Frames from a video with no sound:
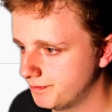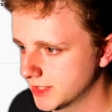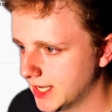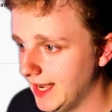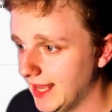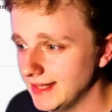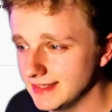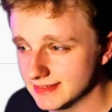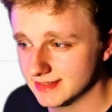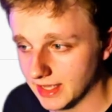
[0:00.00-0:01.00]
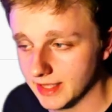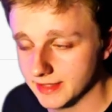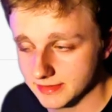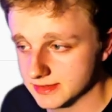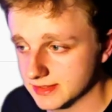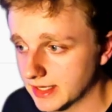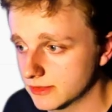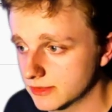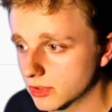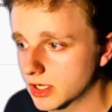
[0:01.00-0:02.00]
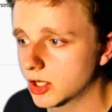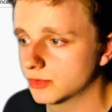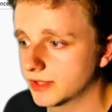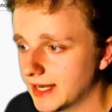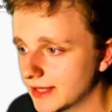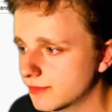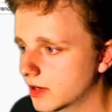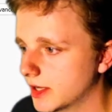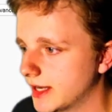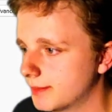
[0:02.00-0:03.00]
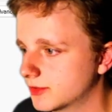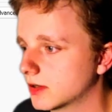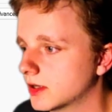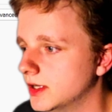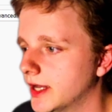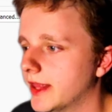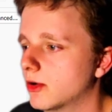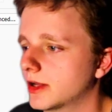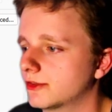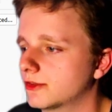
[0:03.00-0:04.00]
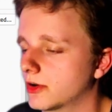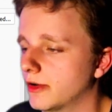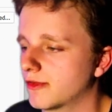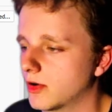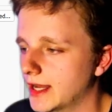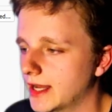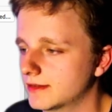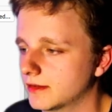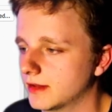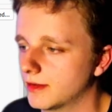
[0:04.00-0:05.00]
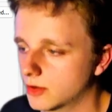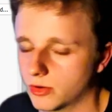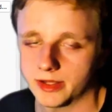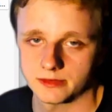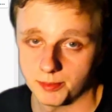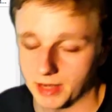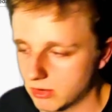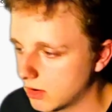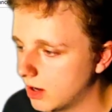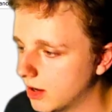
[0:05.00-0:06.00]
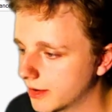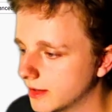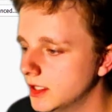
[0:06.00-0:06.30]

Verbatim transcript: And at this, at this settings, you can go to network adapter and you can turn off connected and connected power on.